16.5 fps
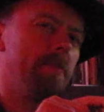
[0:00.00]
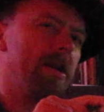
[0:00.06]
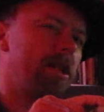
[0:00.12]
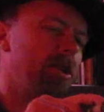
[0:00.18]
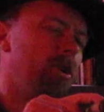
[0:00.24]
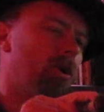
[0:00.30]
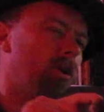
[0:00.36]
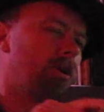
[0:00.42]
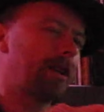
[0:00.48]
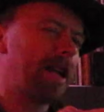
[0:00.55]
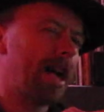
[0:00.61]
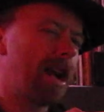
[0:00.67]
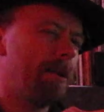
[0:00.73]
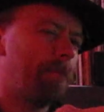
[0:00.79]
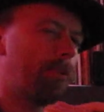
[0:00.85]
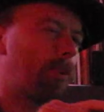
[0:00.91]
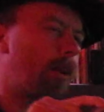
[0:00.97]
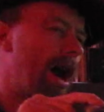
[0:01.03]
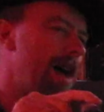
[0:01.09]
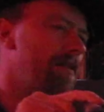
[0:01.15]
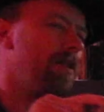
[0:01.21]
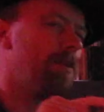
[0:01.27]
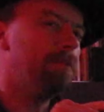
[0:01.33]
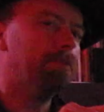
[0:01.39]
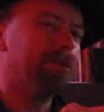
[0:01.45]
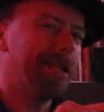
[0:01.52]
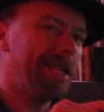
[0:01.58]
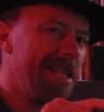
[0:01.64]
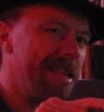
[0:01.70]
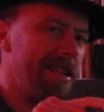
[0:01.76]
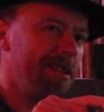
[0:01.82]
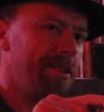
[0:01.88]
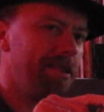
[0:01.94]
your own kind of private
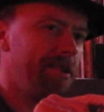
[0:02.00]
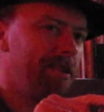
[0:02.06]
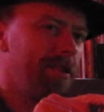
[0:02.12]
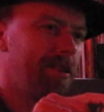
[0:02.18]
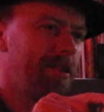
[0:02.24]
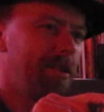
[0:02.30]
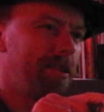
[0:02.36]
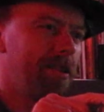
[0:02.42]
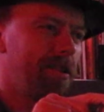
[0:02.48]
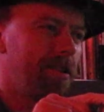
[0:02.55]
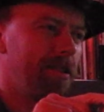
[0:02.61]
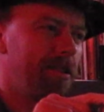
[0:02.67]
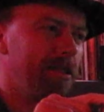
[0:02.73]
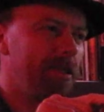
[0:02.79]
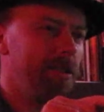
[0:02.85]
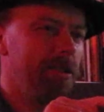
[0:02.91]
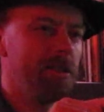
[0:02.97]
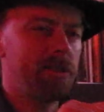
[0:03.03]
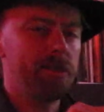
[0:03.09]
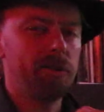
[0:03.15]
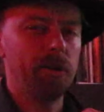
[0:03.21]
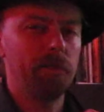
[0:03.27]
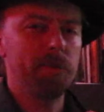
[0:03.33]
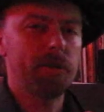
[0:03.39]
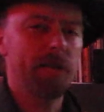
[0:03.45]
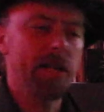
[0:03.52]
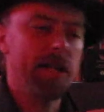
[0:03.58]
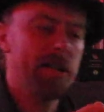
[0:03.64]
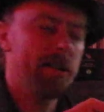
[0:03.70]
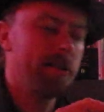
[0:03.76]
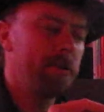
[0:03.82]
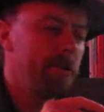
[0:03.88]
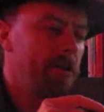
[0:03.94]
blend. You see what I'm
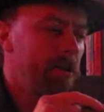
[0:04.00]
saying?